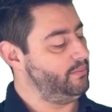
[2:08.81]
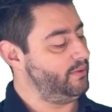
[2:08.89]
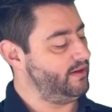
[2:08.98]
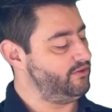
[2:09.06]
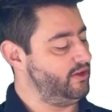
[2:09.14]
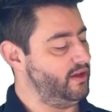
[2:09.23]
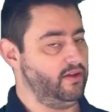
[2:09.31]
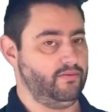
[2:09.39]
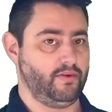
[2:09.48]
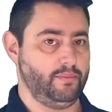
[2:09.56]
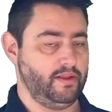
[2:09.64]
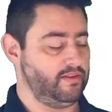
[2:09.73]
pressure
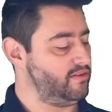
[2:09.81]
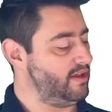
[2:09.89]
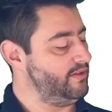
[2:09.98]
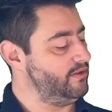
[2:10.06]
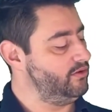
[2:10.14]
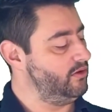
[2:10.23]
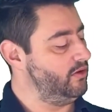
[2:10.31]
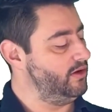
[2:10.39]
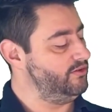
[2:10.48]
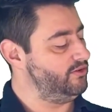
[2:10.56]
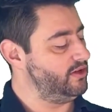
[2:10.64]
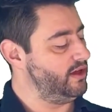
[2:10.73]
from the other side of the door
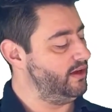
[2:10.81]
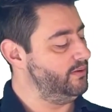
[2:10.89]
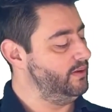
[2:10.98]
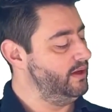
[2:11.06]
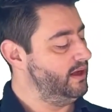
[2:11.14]
as you go.